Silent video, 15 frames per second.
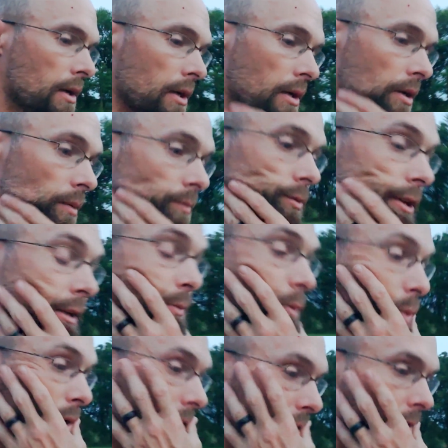So that's been
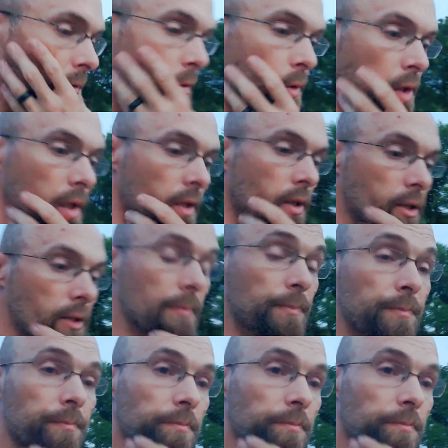working out really good.